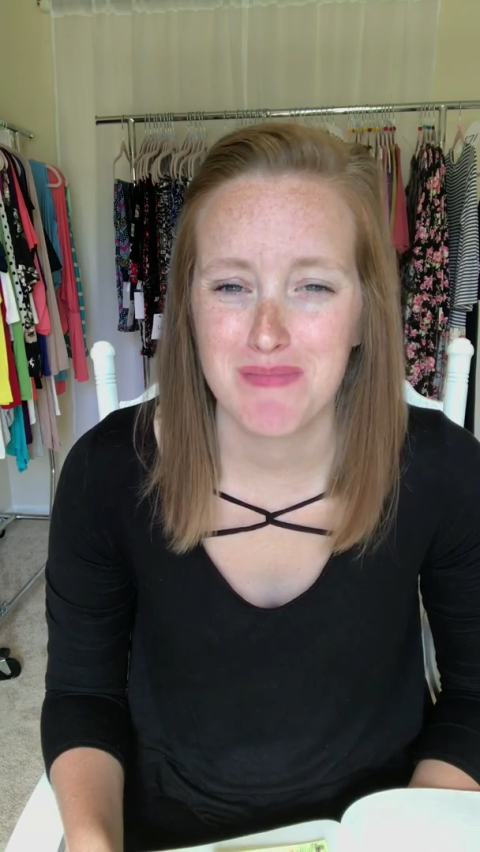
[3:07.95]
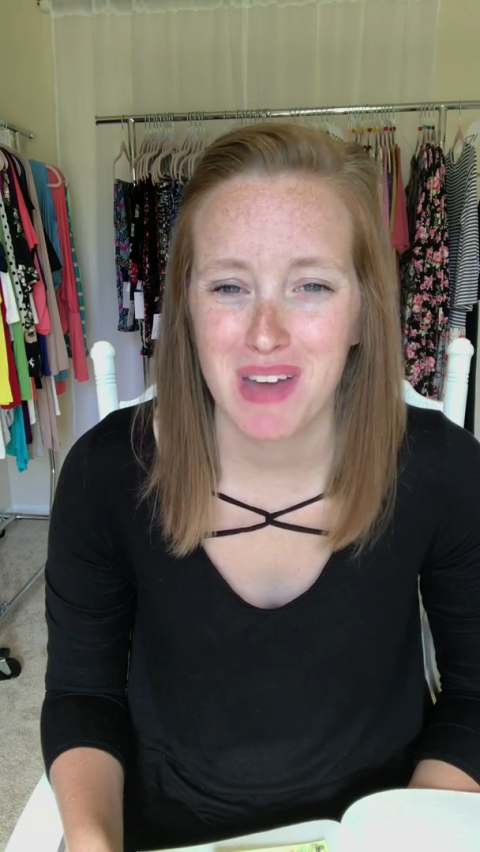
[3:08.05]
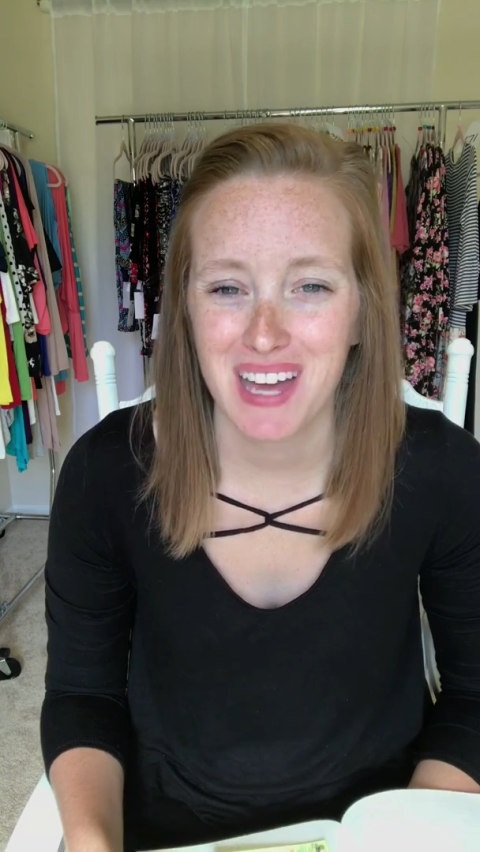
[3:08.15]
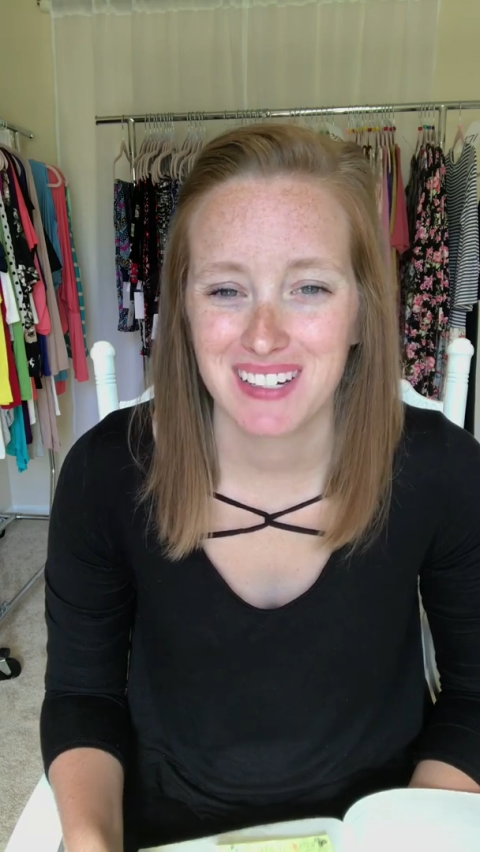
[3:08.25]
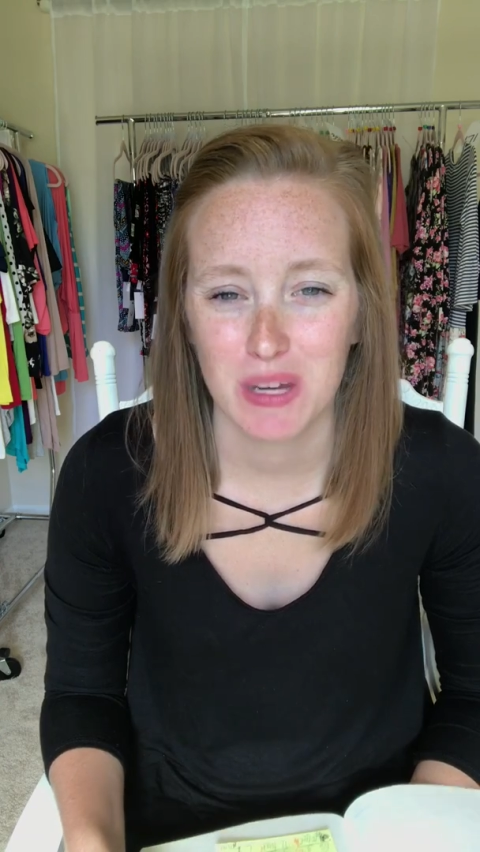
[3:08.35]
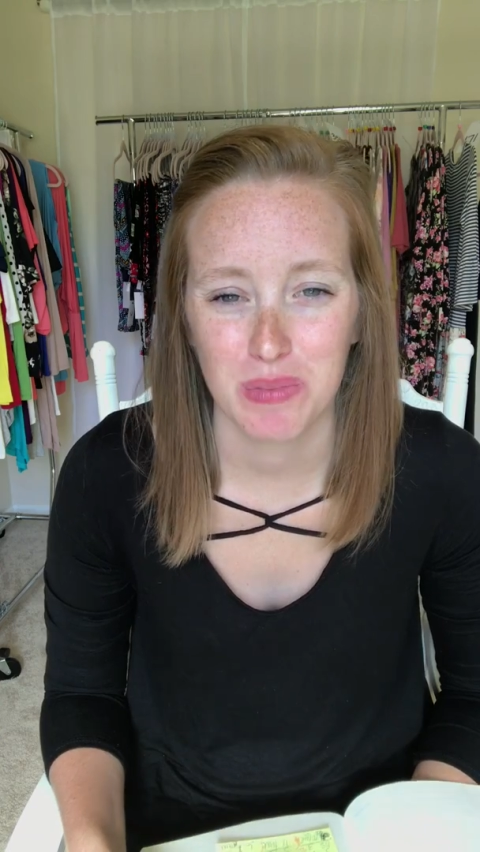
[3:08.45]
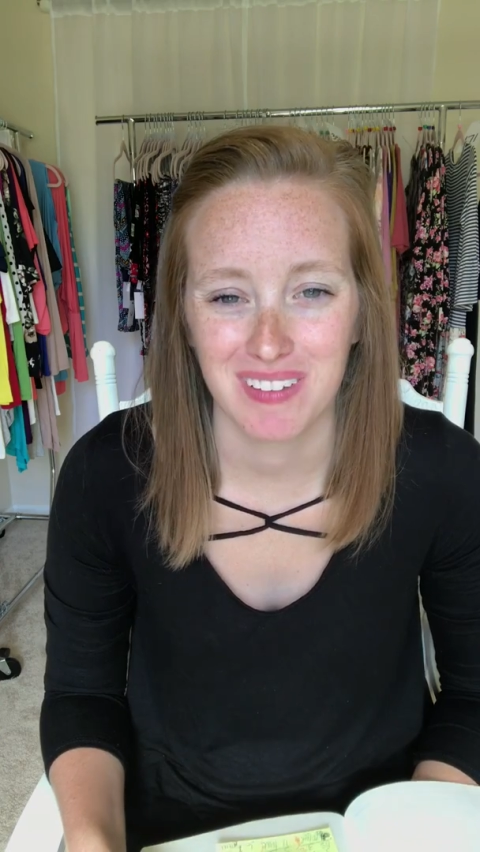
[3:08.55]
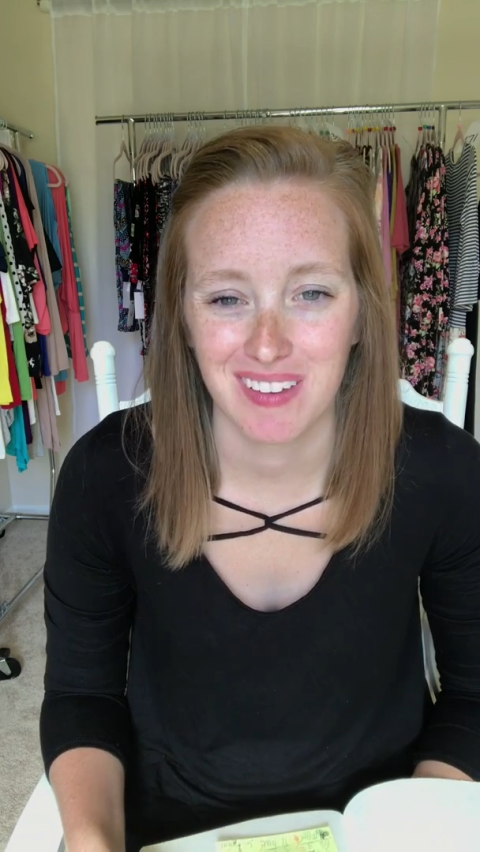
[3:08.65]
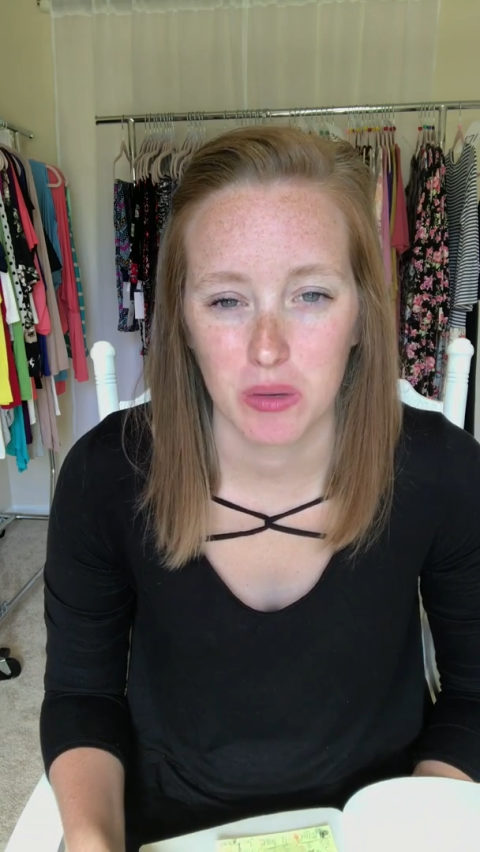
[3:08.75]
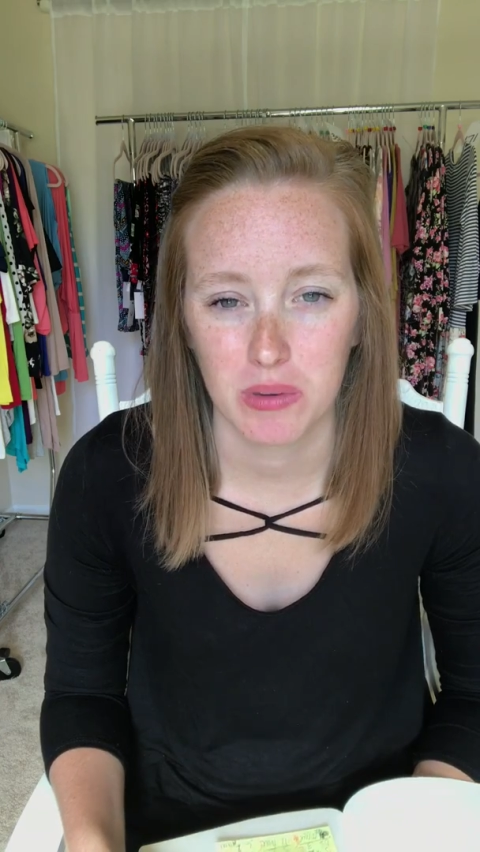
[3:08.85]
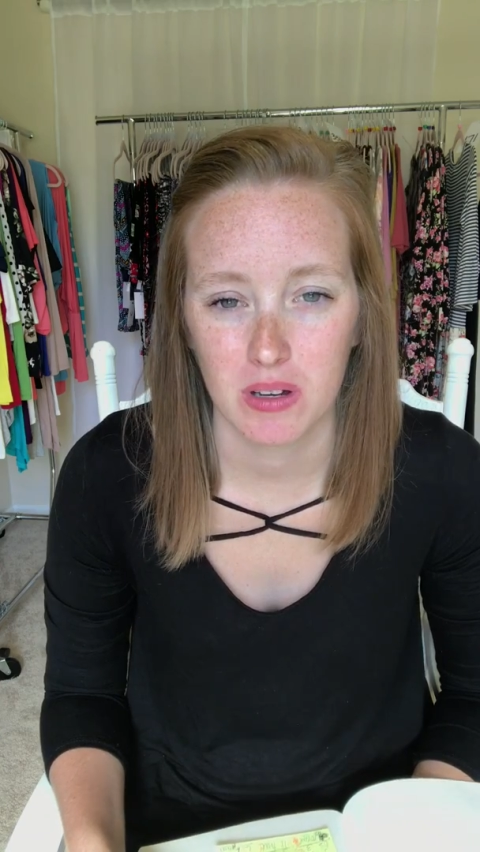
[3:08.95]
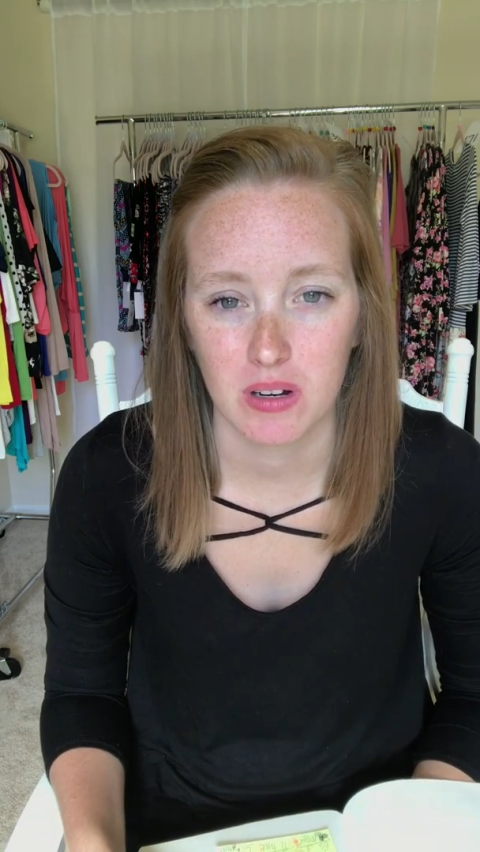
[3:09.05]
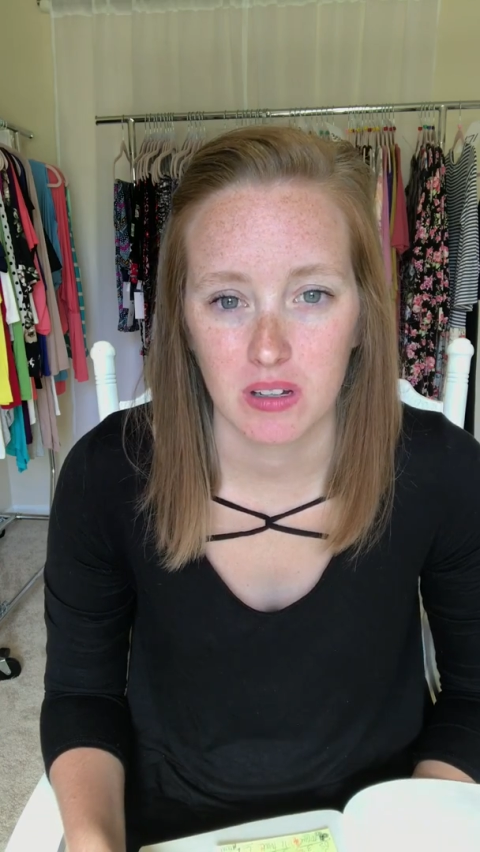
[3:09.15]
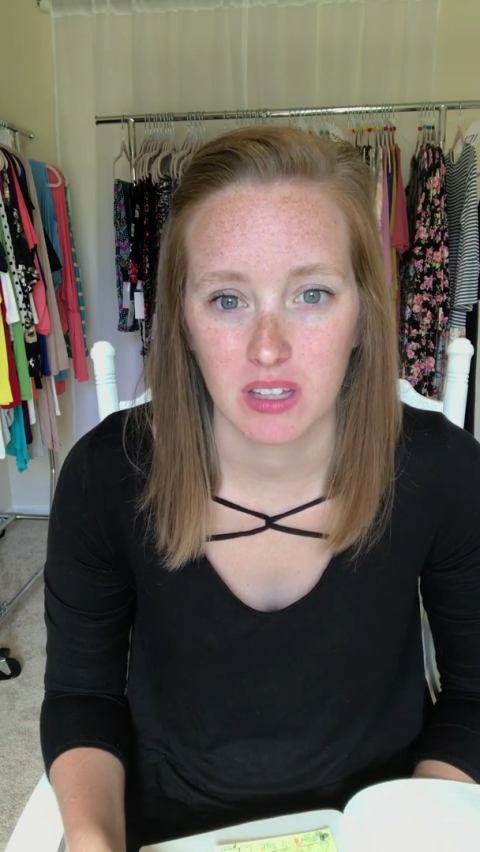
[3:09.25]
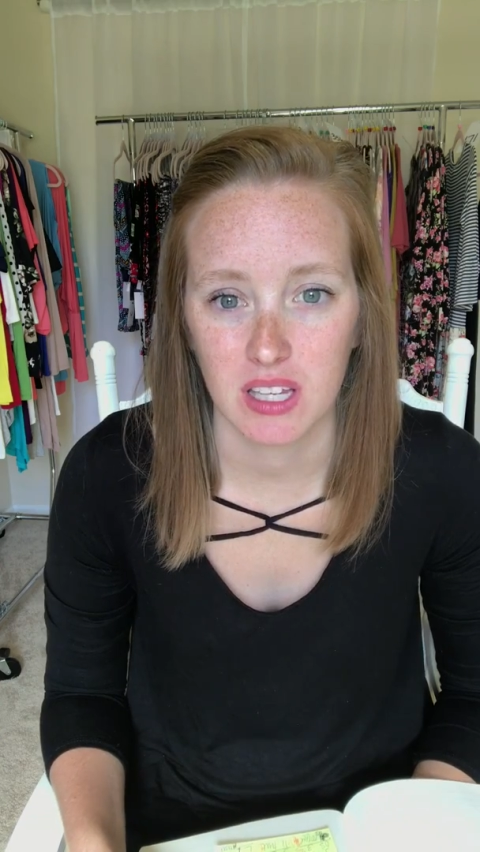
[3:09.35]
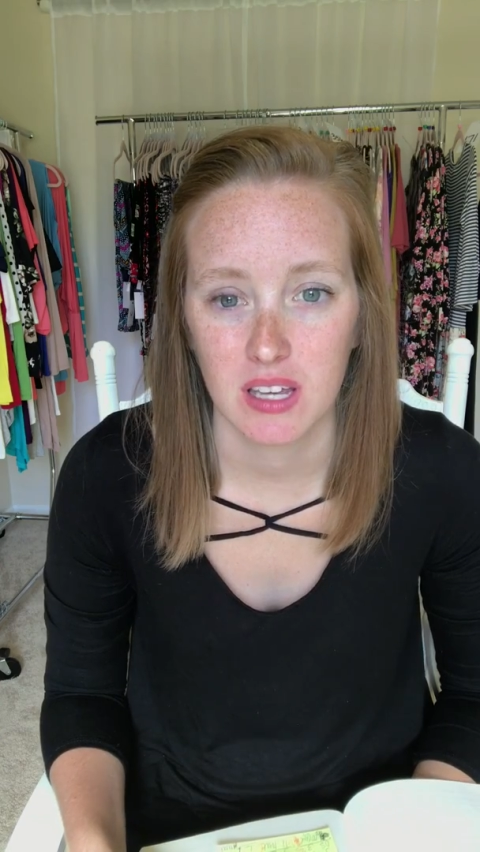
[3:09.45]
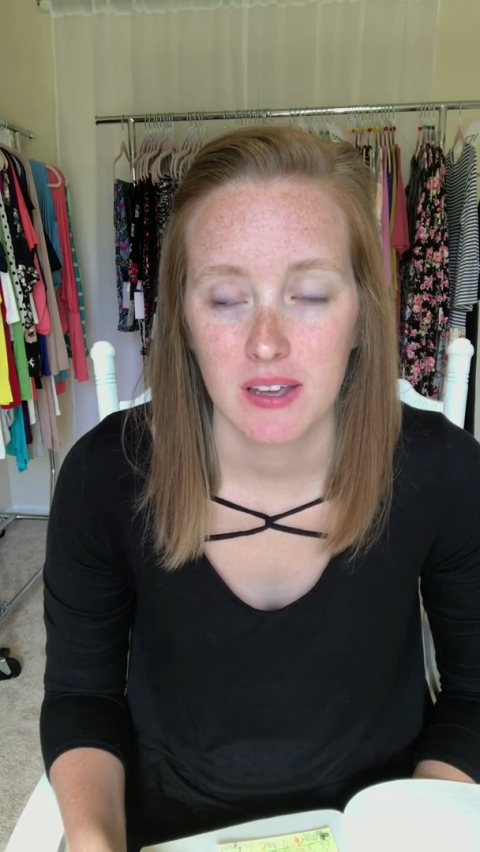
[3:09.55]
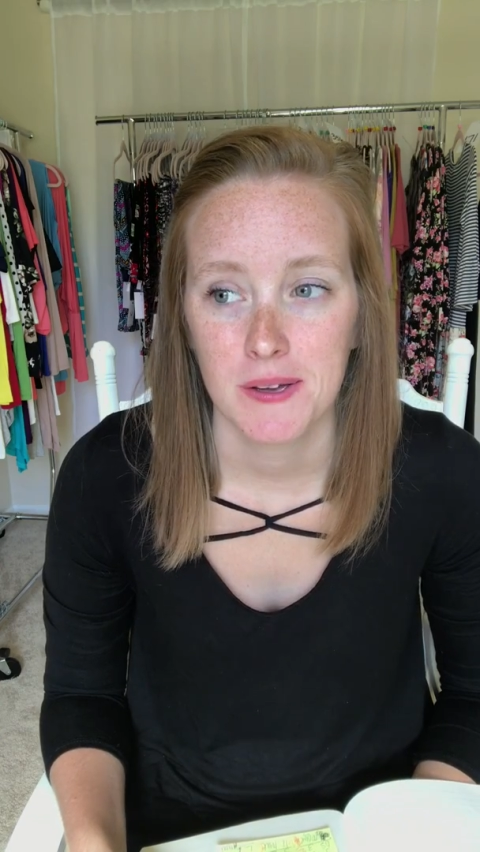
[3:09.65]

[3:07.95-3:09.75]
packed up a little bit early,